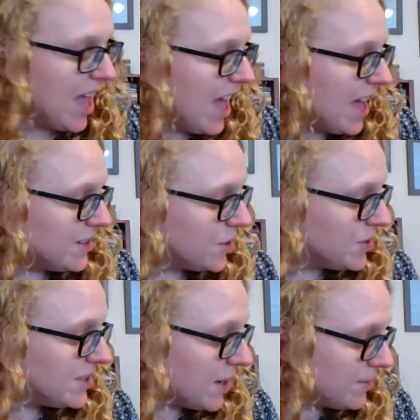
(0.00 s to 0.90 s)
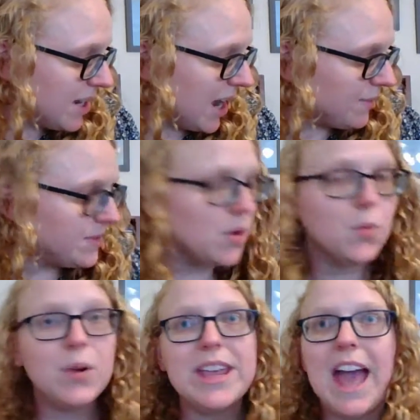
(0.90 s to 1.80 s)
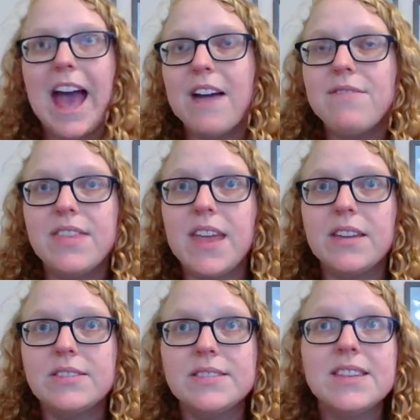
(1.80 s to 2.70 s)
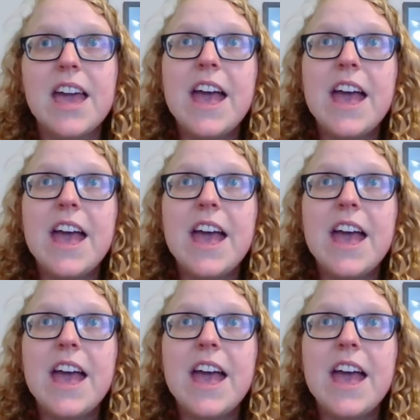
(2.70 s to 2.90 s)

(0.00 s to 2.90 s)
And so sometimes we have things